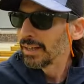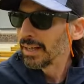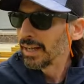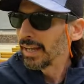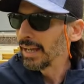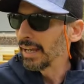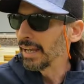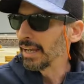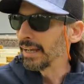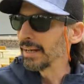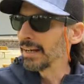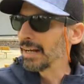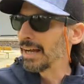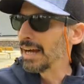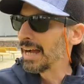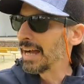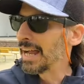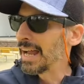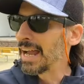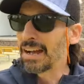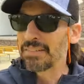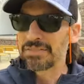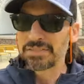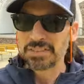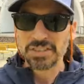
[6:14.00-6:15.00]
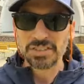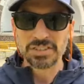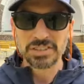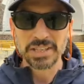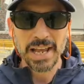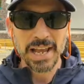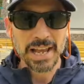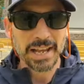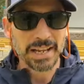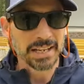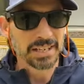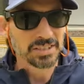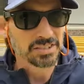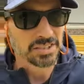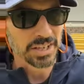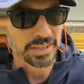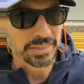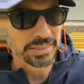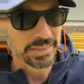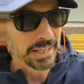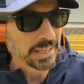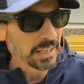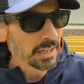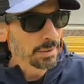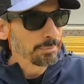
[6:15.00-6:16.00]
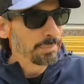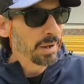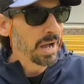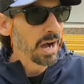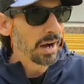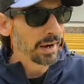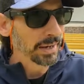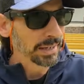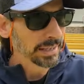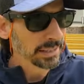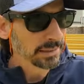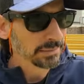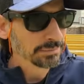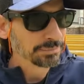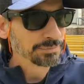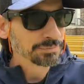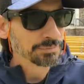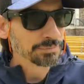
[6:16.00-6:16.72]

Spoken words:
And I have to say, as I think about it,